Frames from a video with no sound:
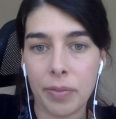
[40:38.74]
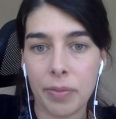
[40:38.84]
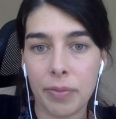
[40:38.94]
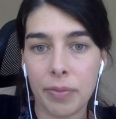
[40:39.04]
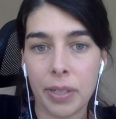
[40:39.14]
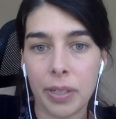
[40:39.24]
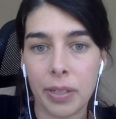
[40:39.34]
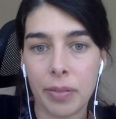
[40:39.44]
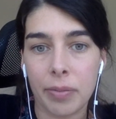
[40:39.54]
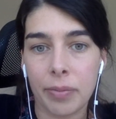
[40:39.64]

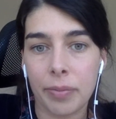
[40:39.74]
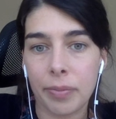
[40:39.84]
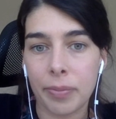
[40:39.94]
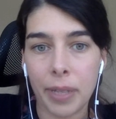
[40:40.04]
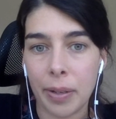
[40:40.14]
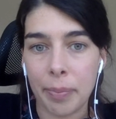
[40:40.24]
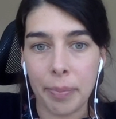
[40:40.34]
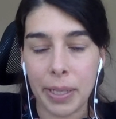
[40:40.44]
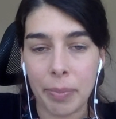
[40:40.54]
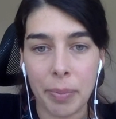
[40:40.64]

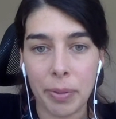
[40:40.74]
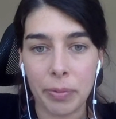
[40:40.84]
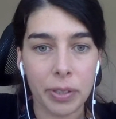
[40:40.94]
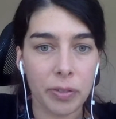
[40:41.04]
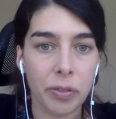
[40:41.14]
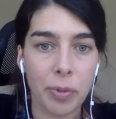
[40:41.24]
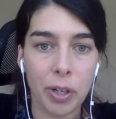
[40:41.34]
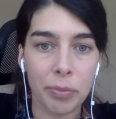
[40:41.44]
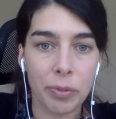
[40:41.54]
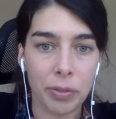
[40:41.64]
many people working from
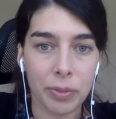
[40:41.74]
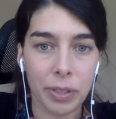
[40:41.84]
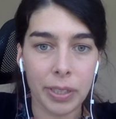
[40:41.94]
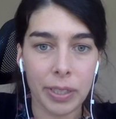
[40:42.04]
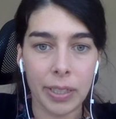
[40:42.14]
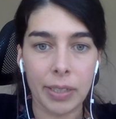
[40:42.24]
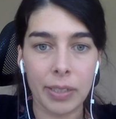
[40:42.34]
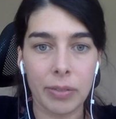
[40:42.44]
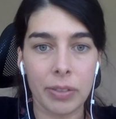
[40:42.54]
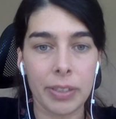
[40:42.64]
home, not working,
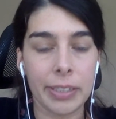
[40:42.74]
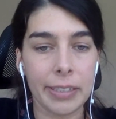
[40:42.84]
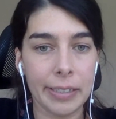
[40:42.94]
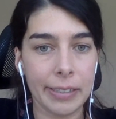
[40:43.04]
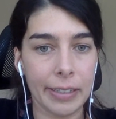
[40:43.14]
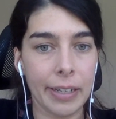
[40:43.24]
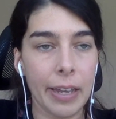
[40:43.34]
social distancing,